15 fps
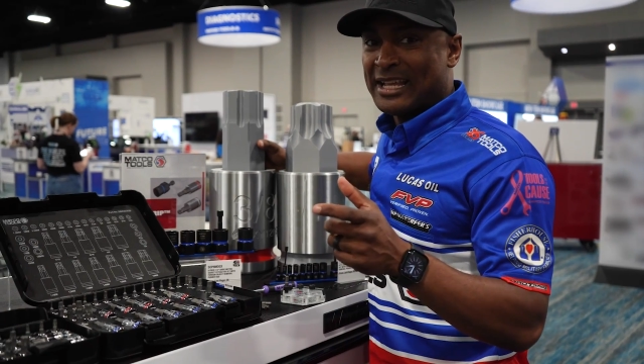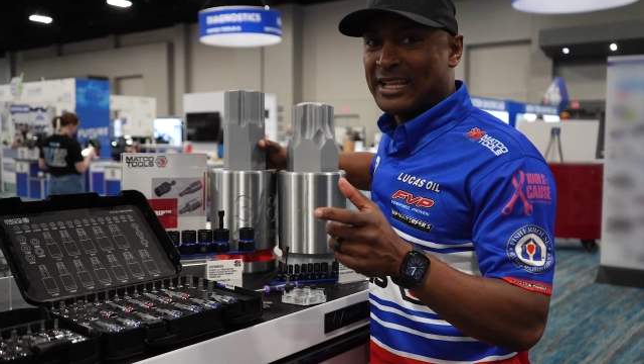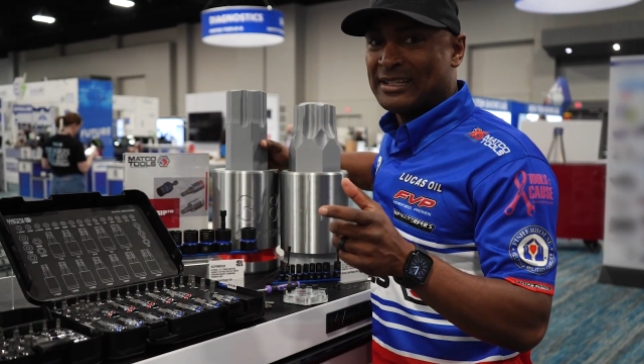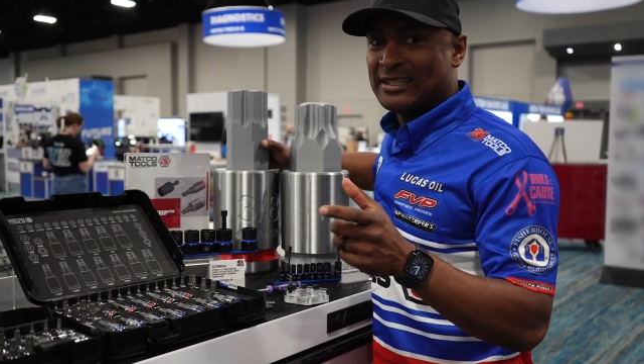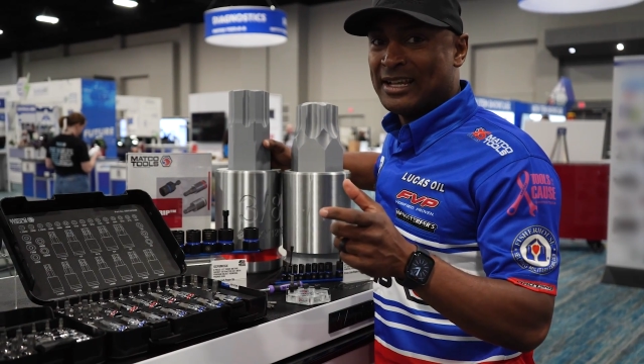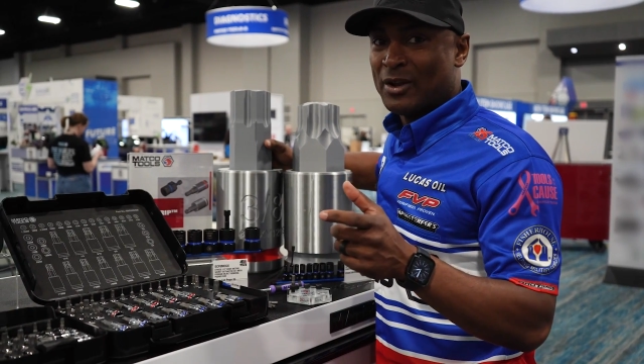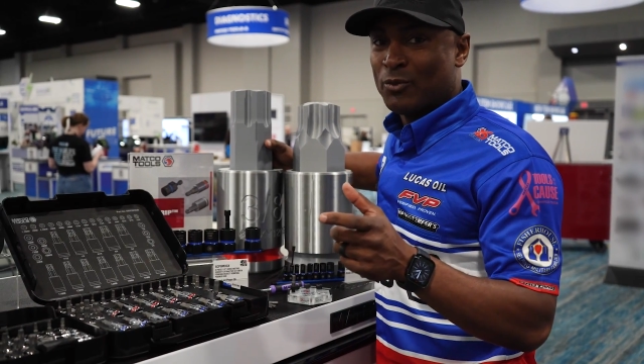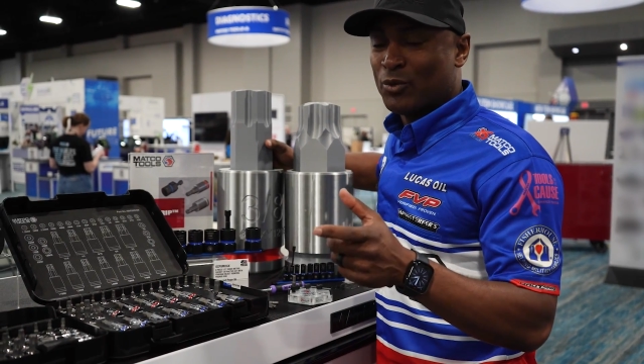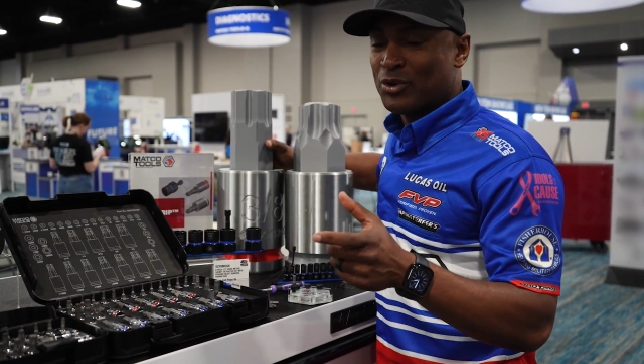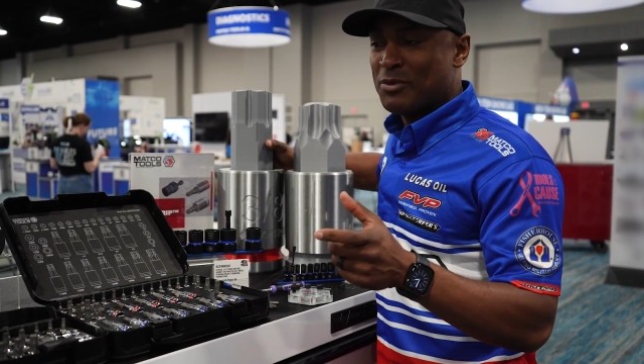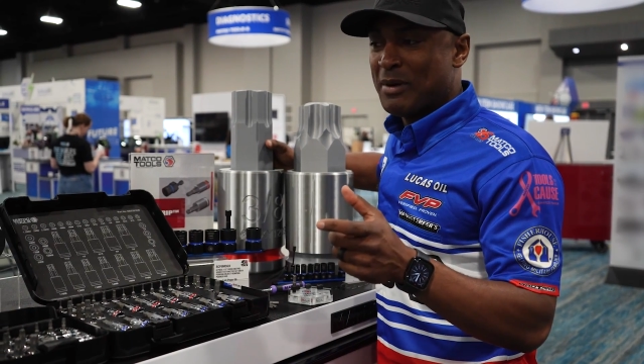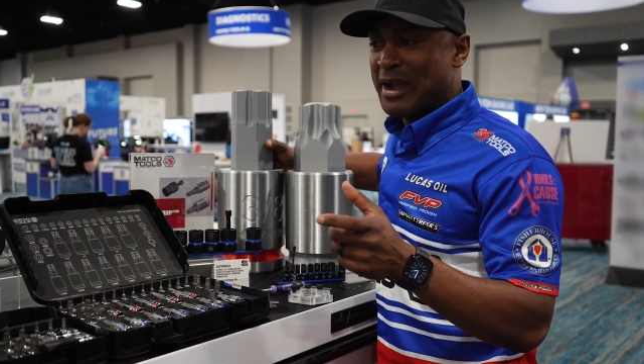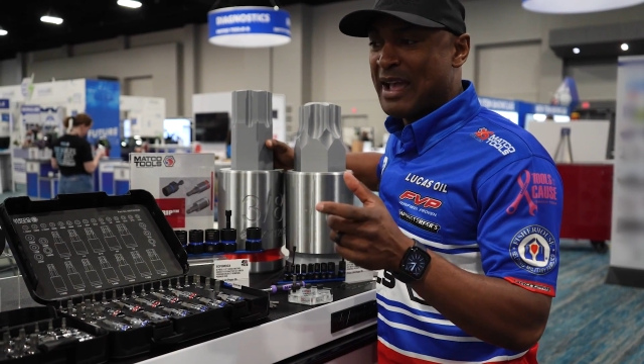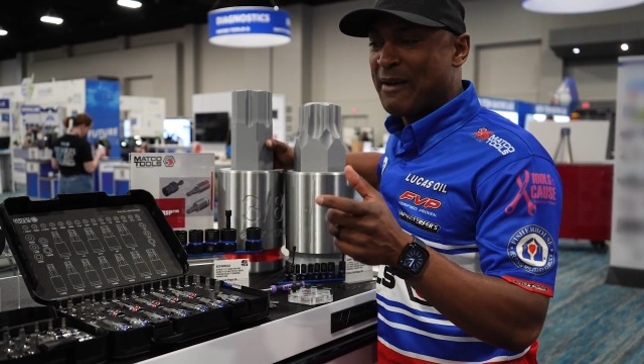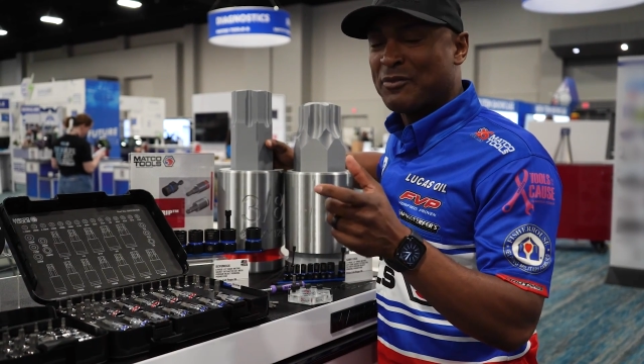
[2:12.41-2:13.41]
get done where you
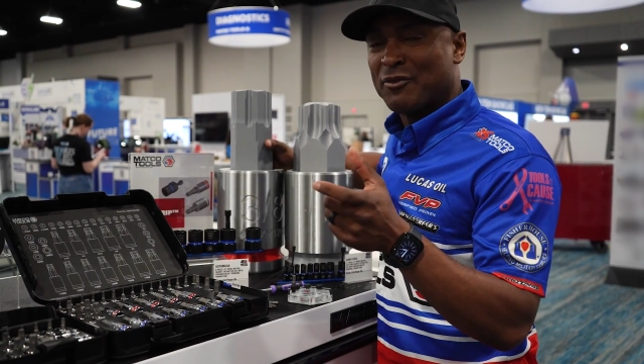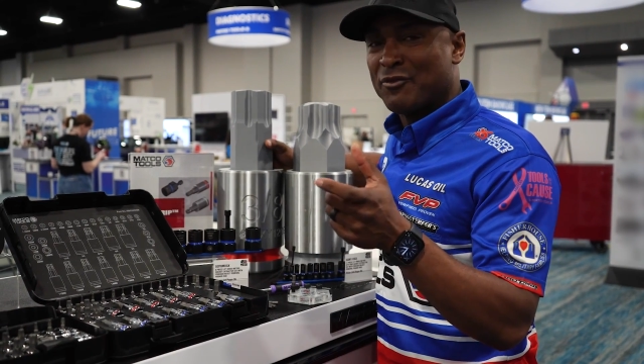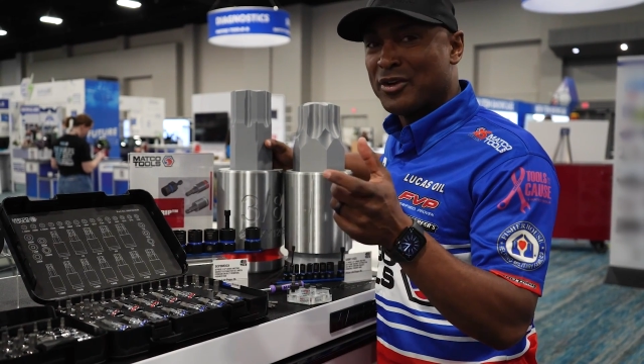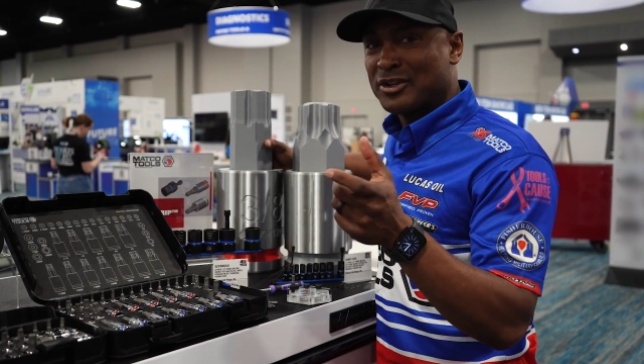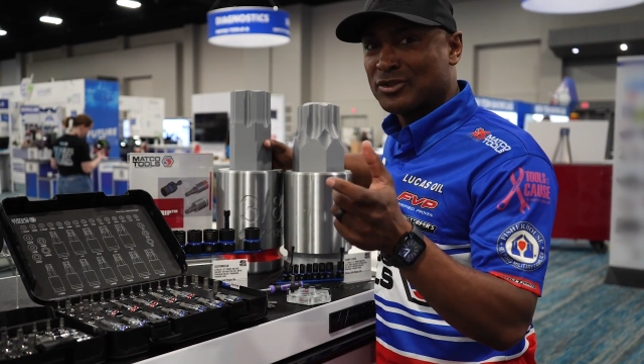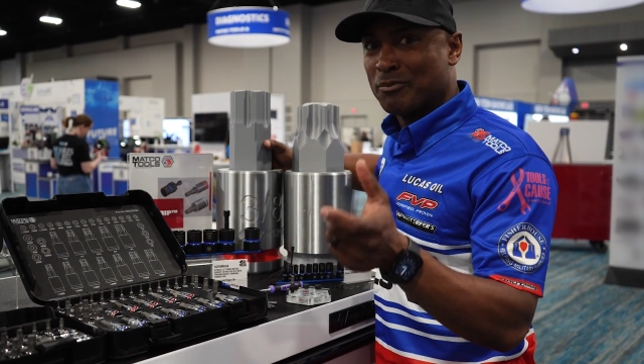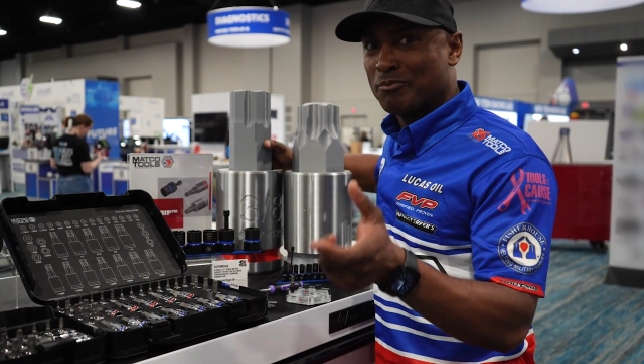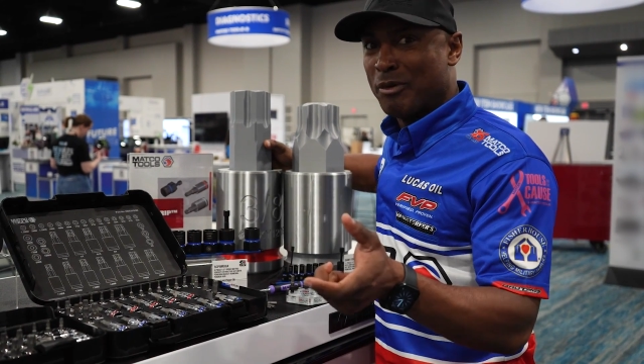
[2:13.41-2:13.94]
might have to fix a